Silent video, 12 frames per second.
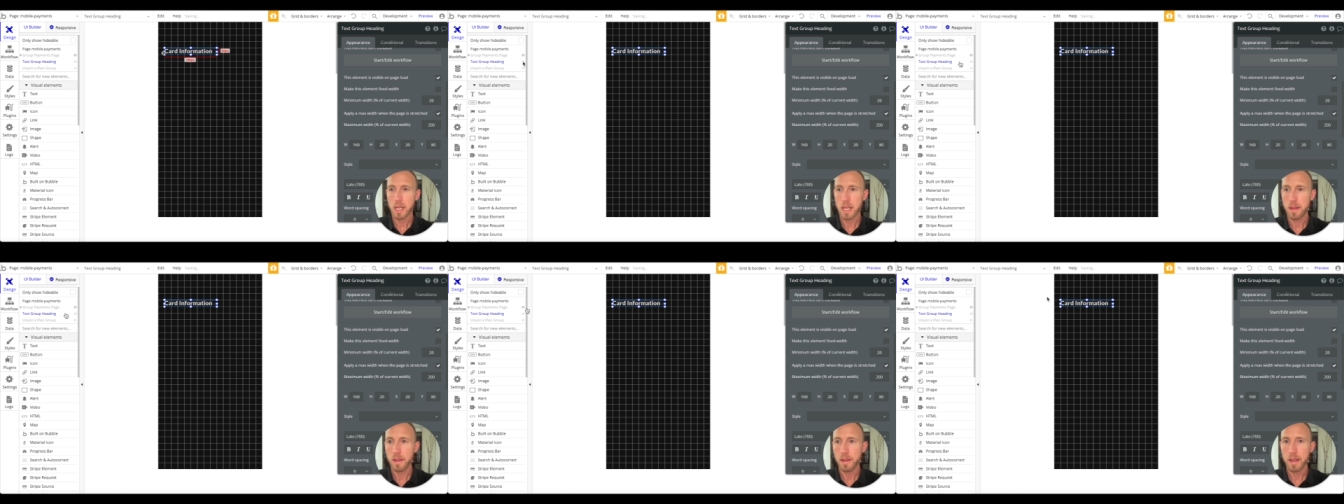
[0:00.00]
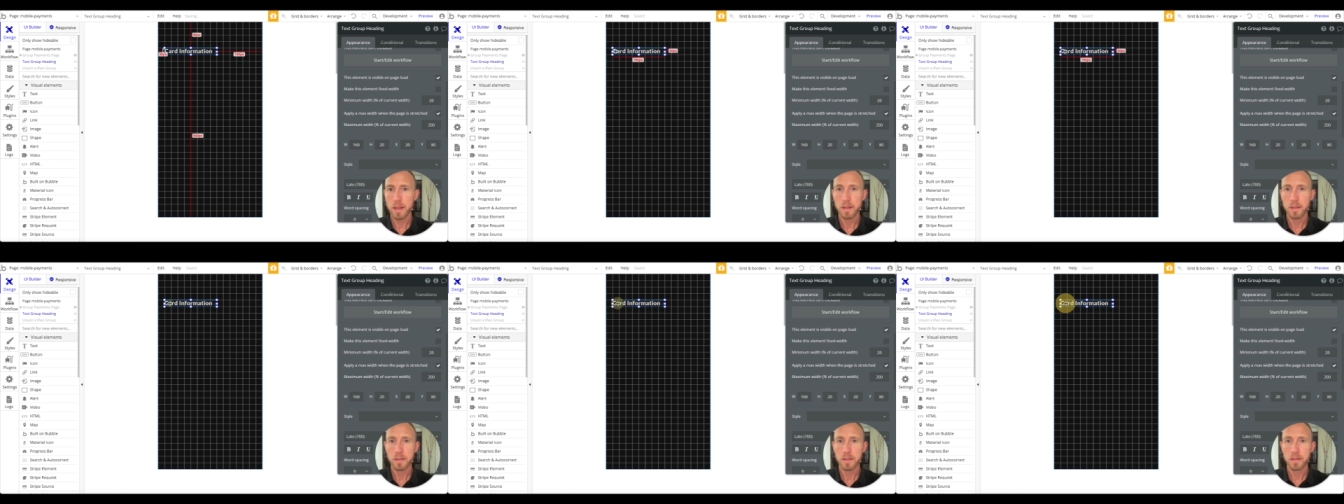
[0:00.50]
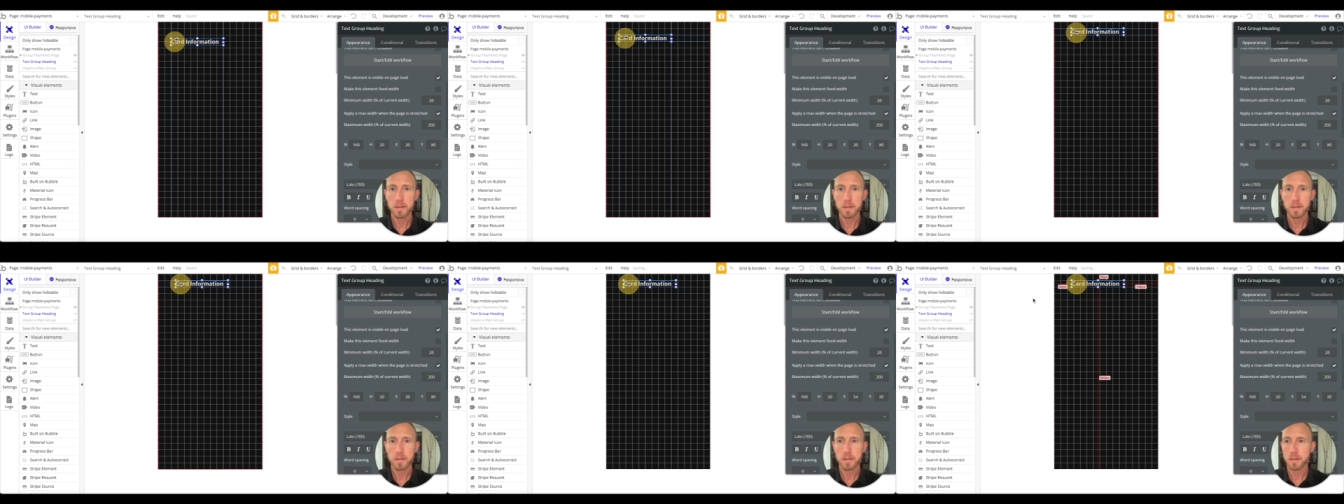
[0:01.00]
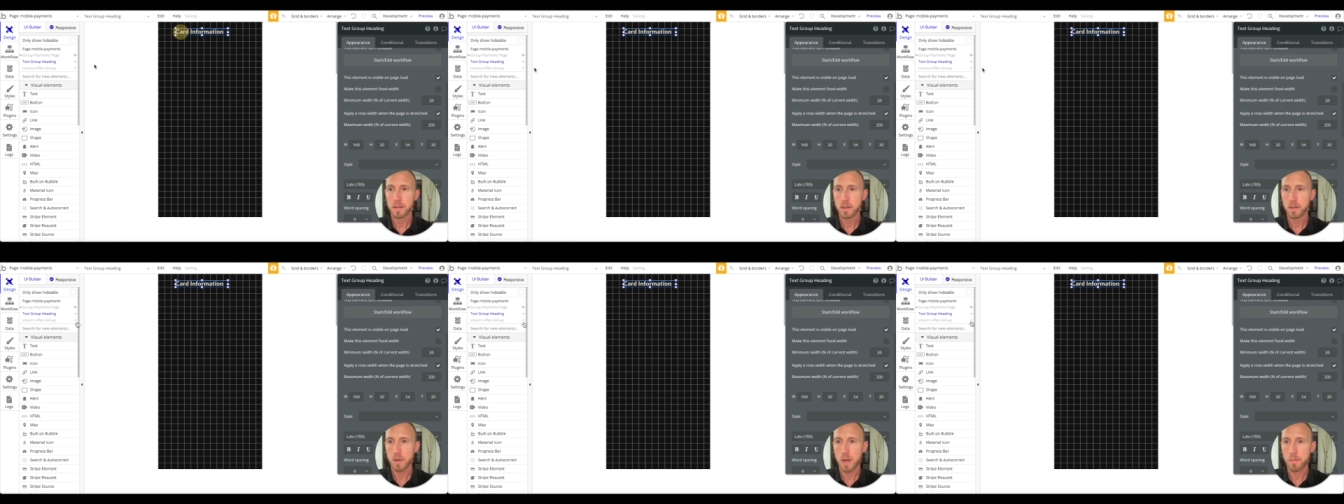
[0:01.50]
and then
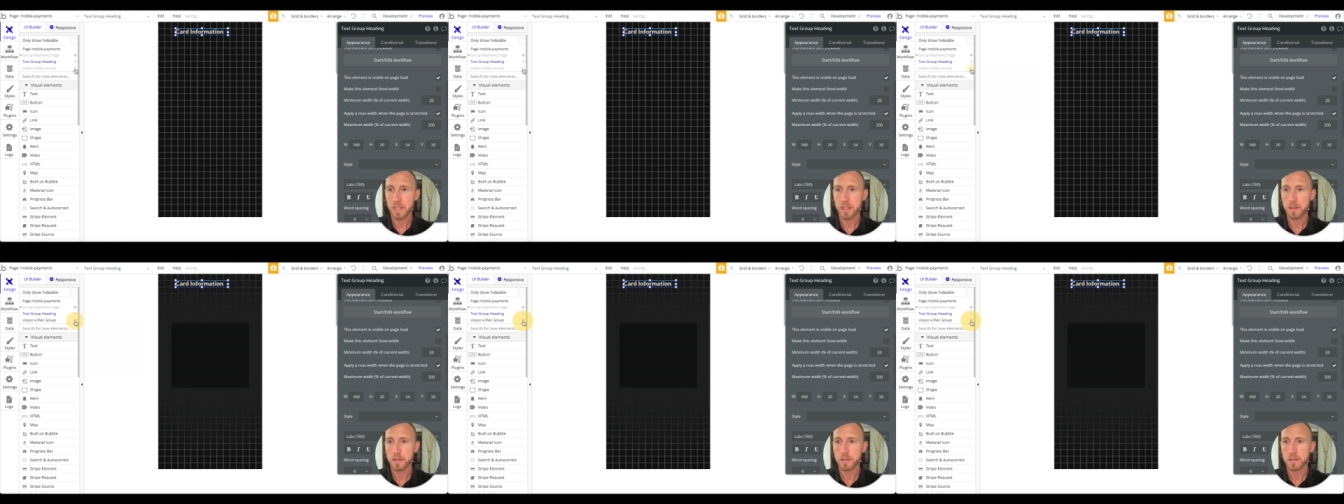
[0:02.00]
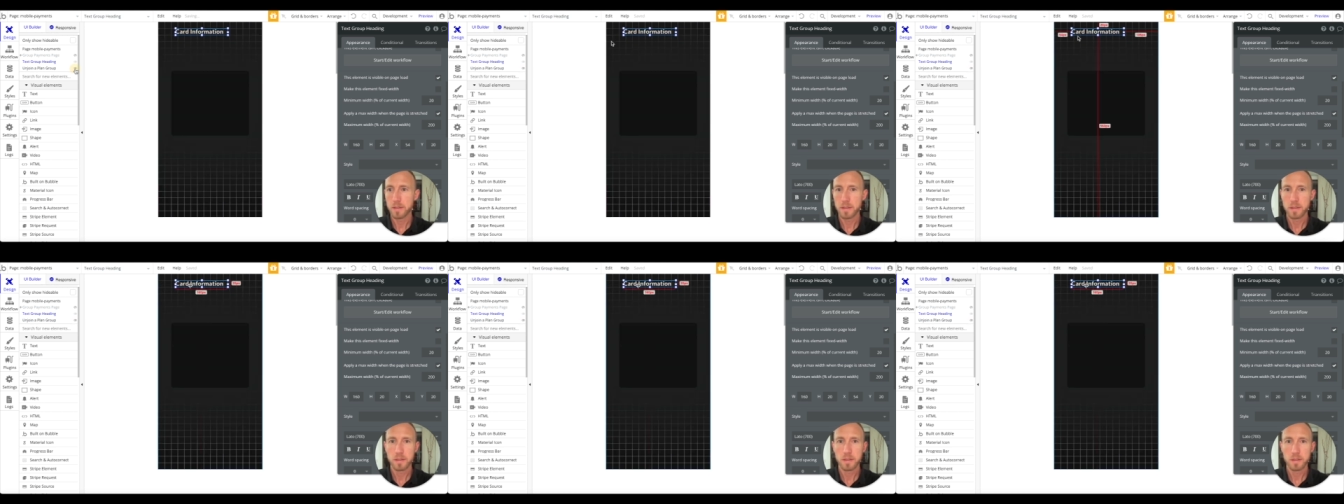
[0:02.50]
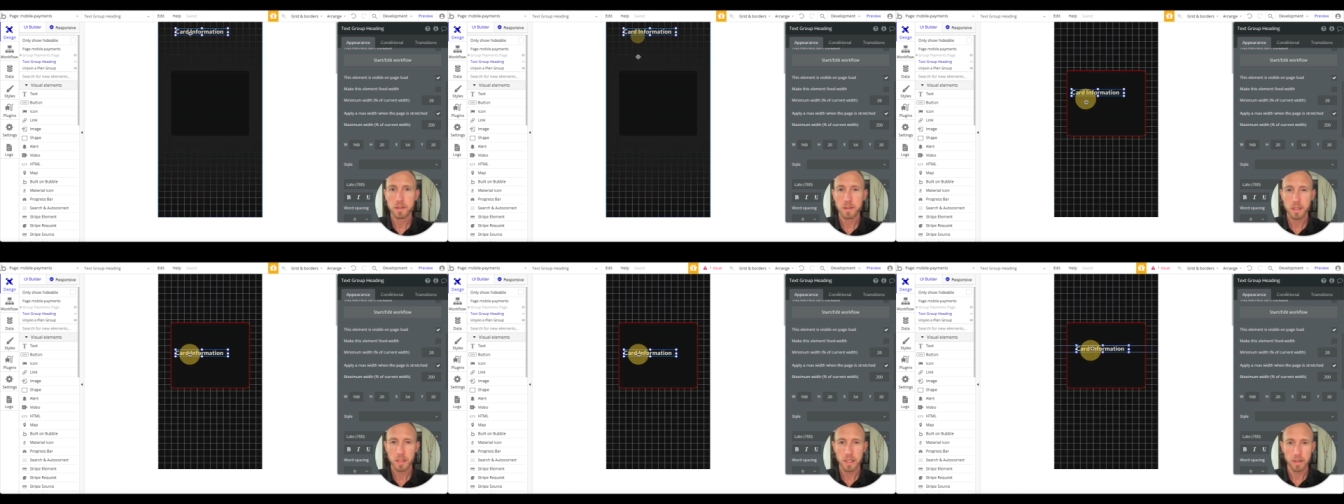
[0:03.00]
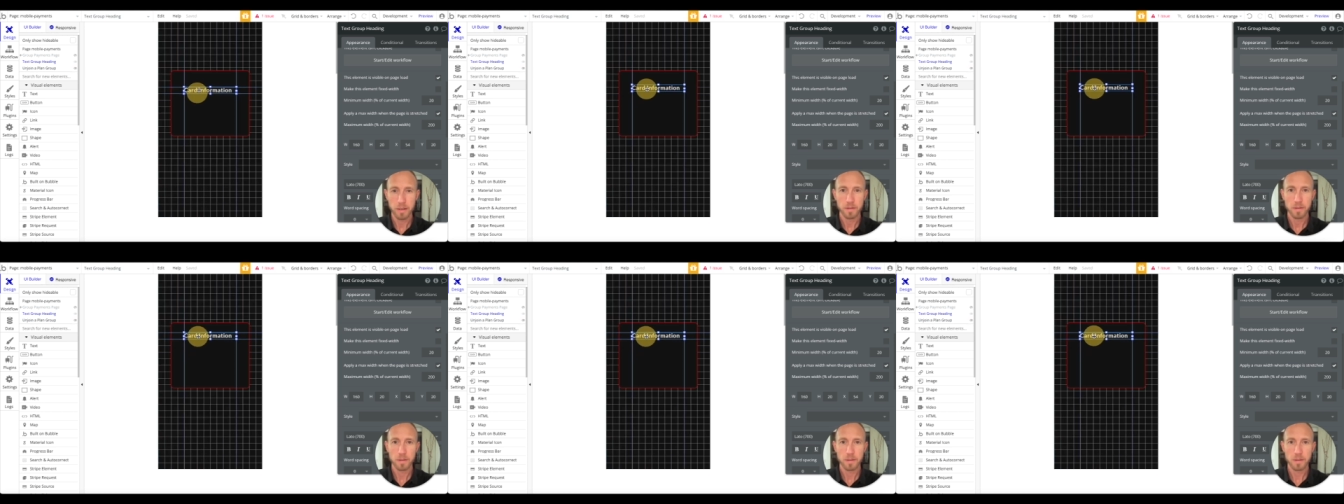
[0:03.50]
drop it in here.
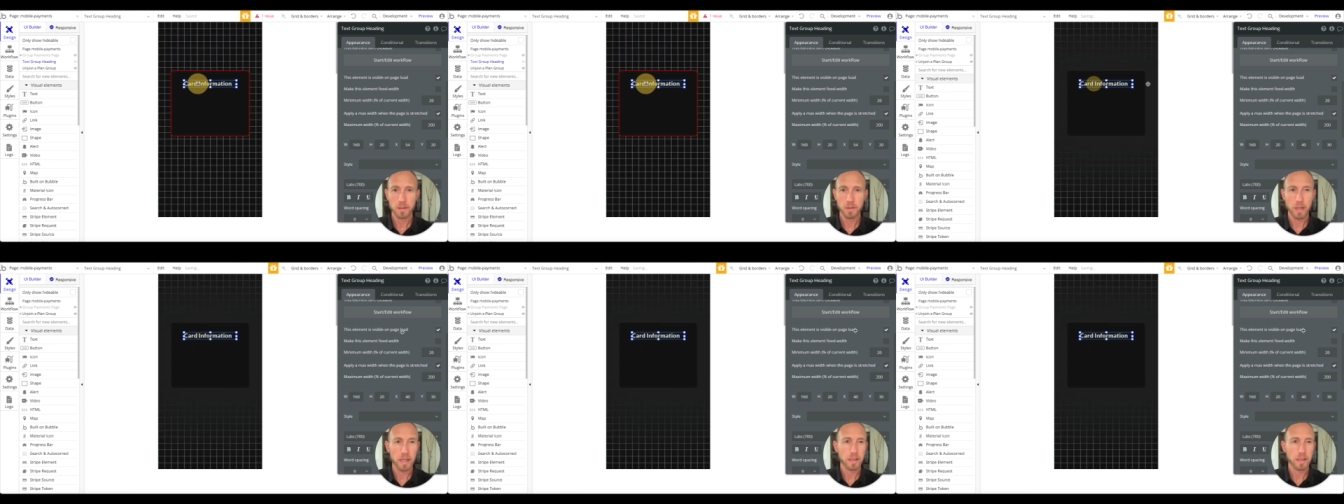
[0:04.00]
Okay,